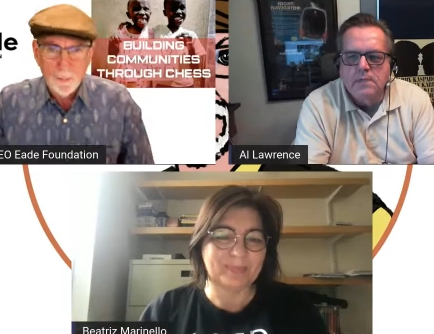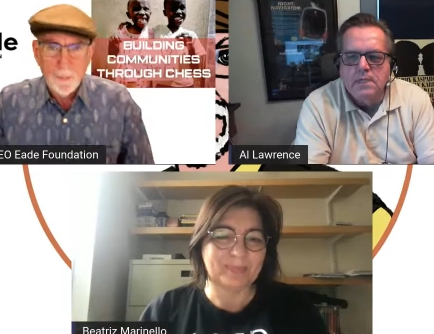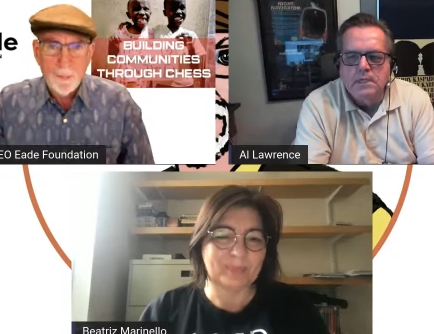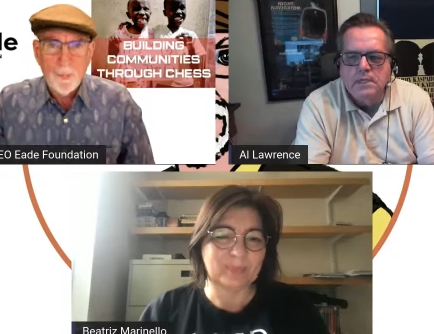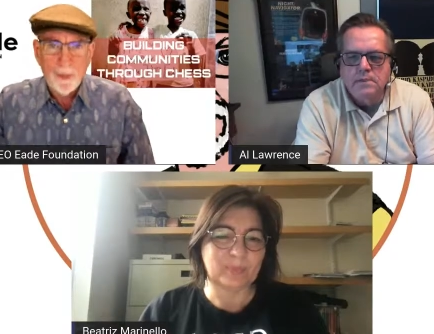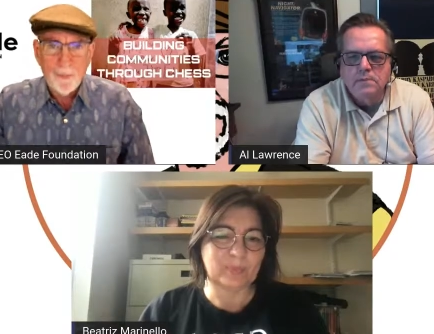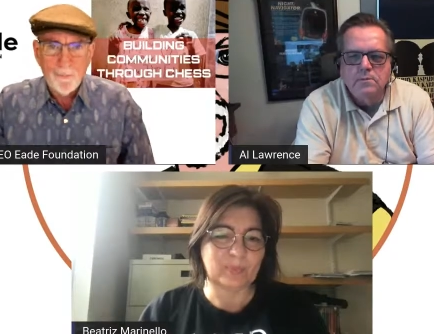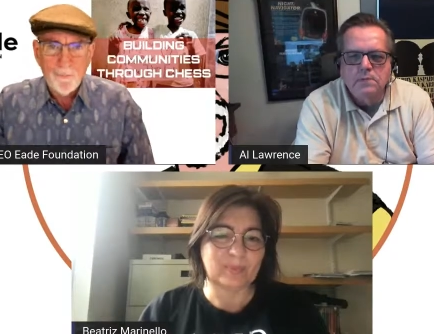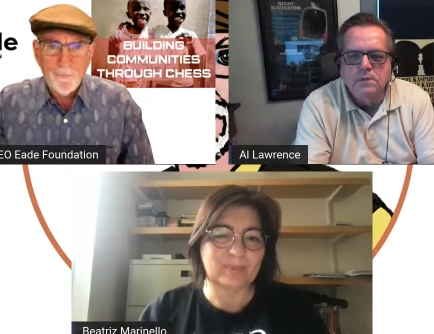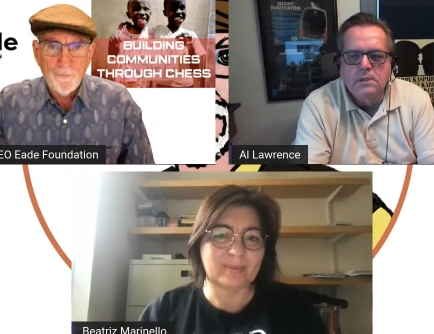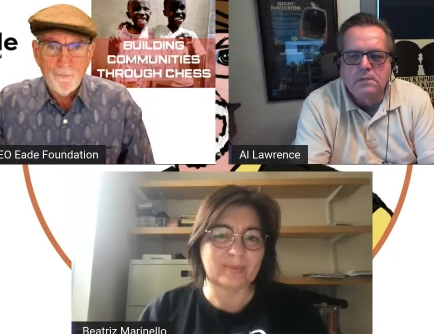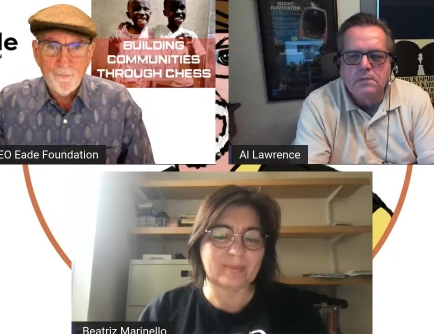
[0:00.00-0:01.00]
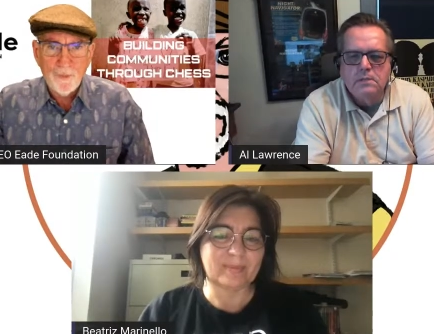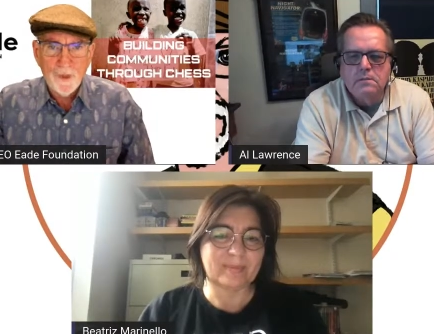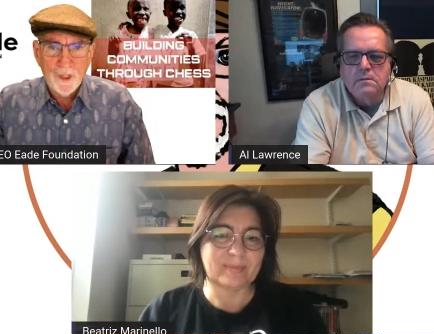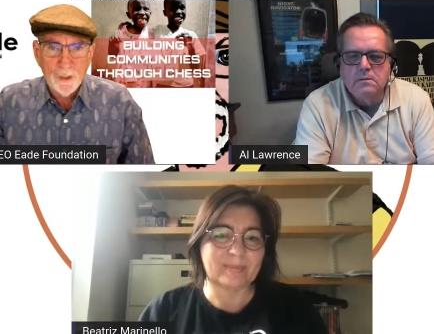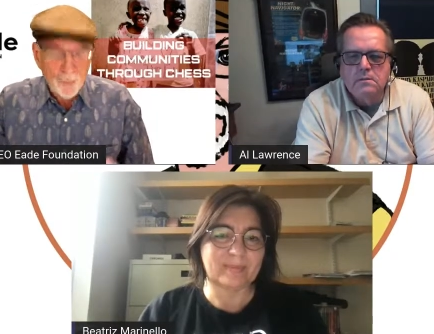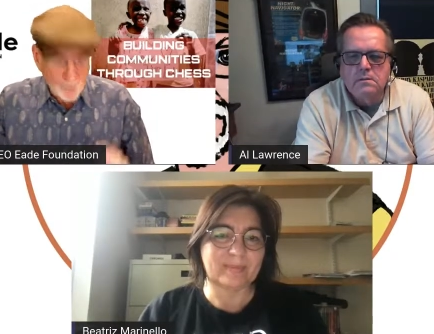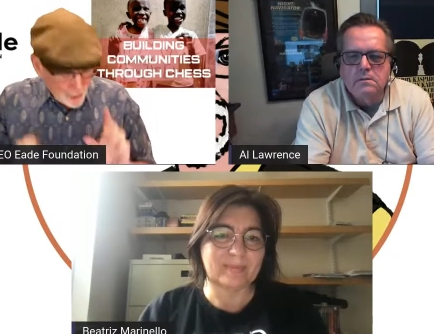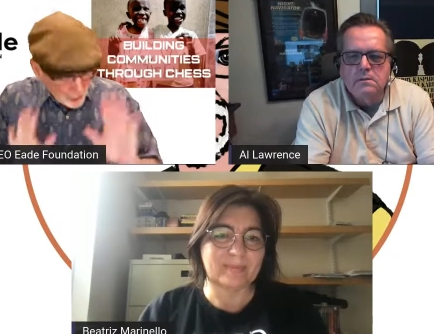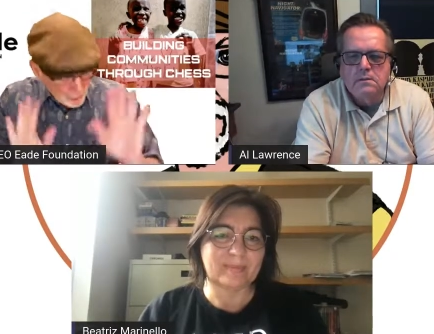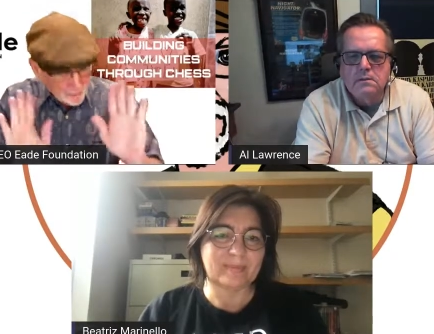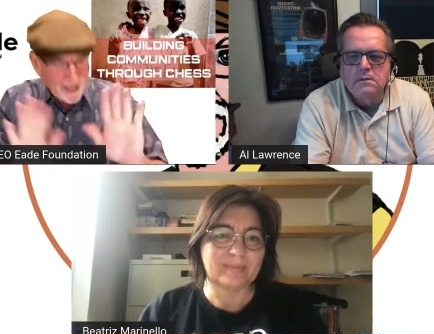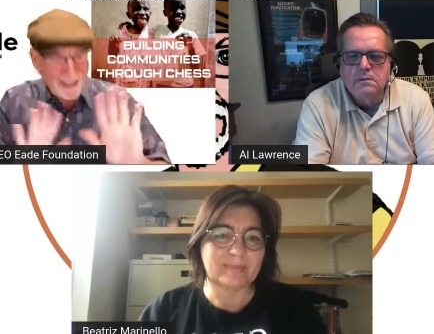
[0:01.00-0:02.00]
Speaker 1: I can't do Maria.
Speaker 2: But no,
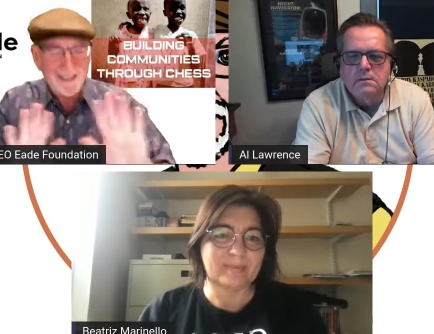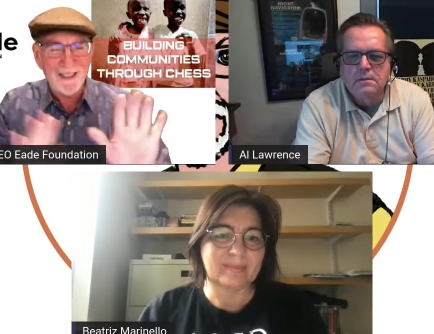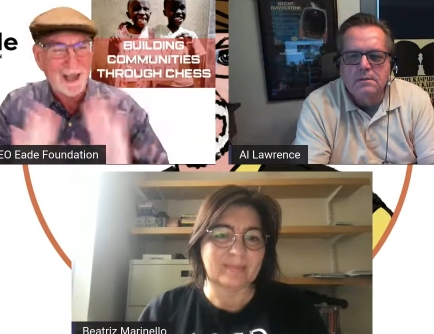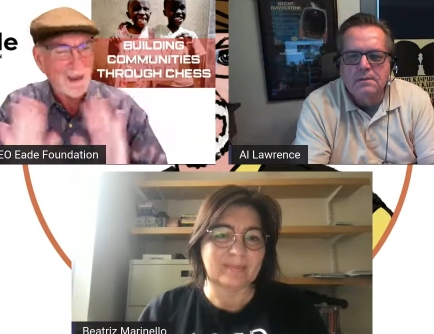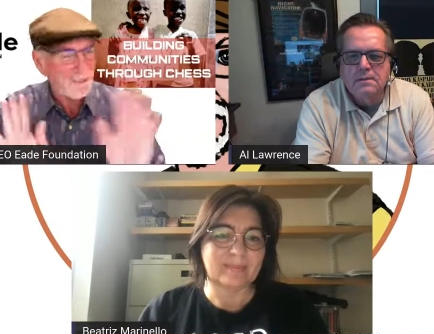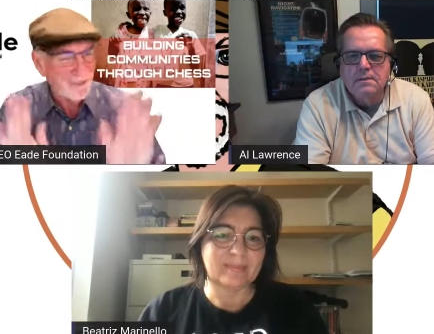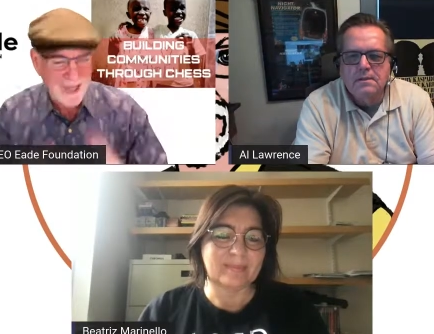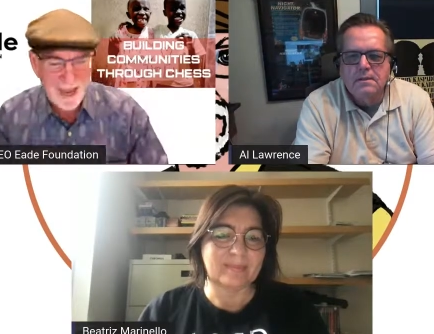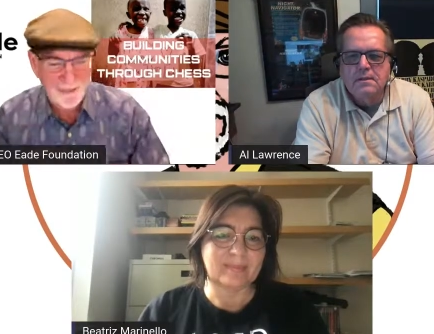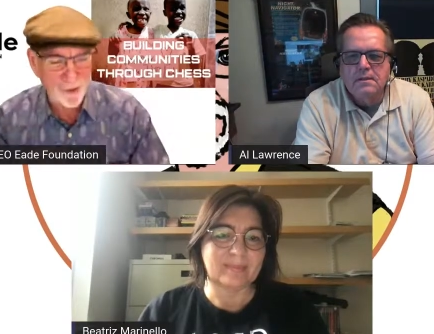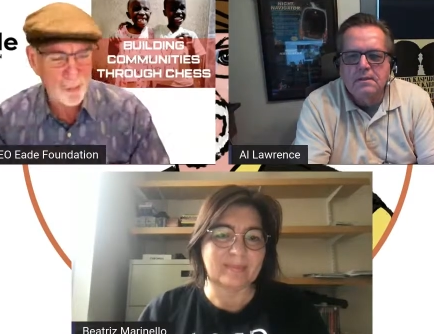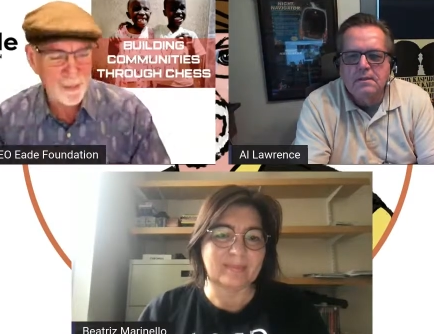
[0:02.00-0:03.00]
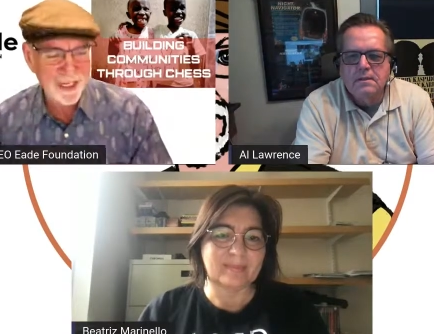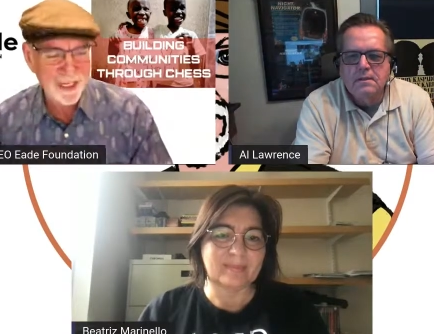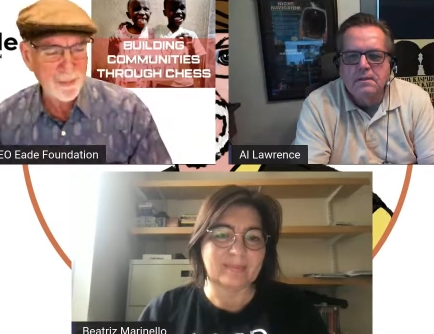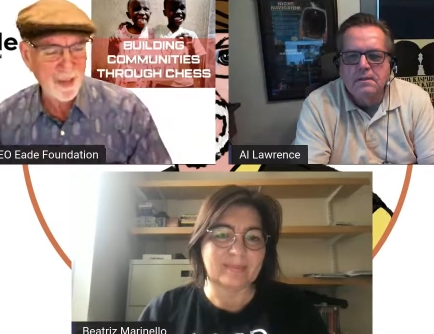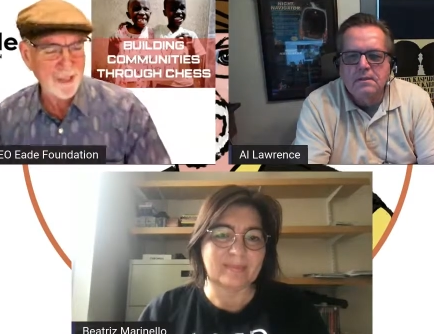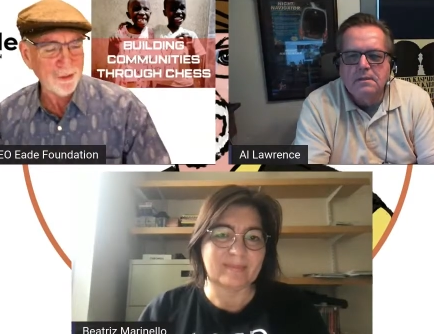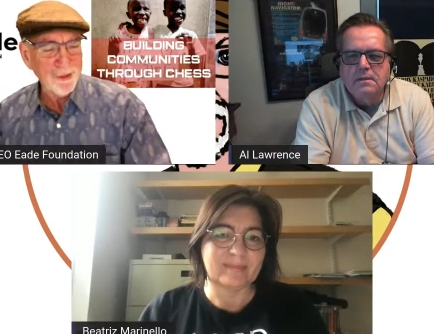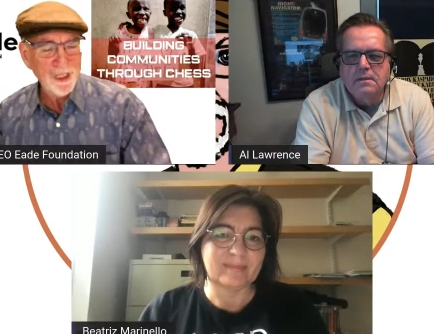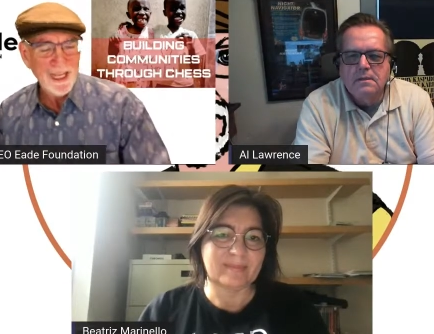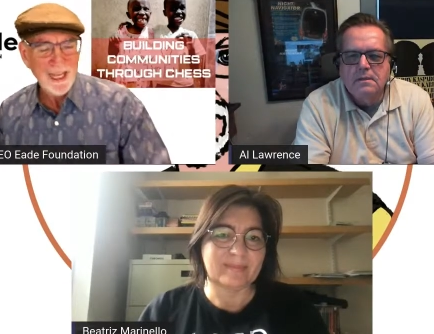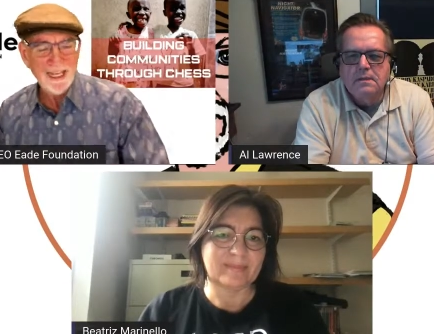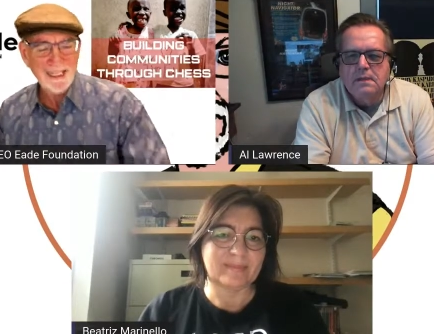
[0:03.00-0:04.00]
not, not I have no money to pay you.
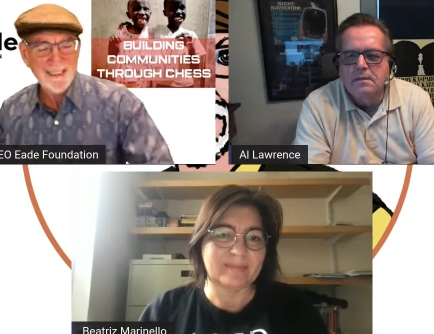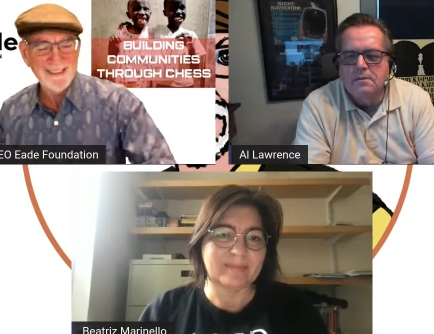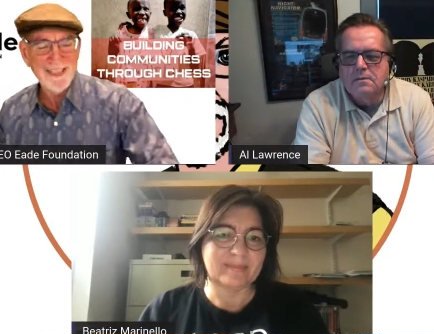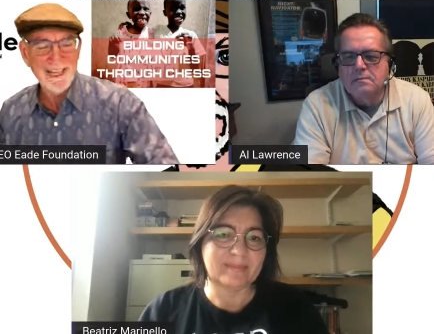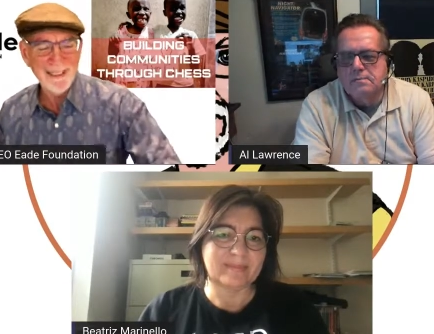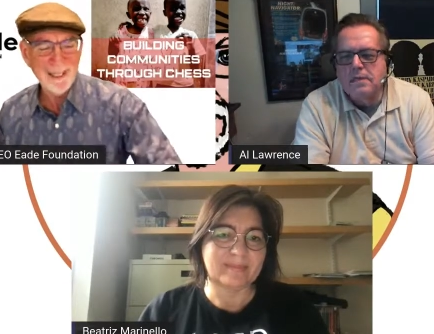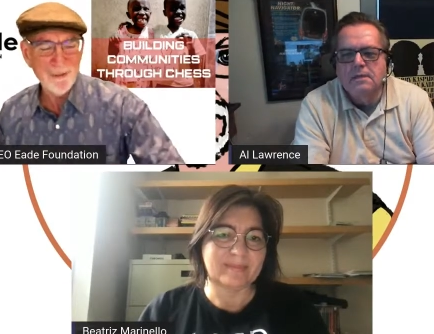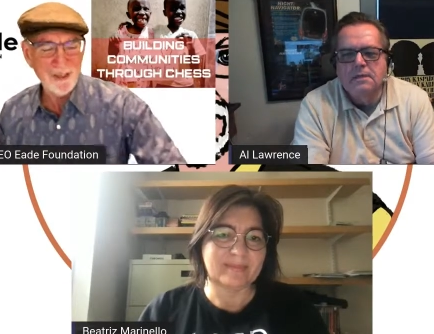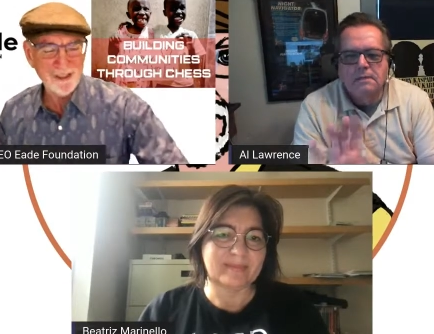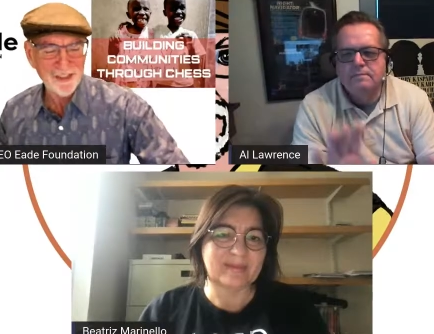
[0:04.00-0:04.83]
Uh, oh,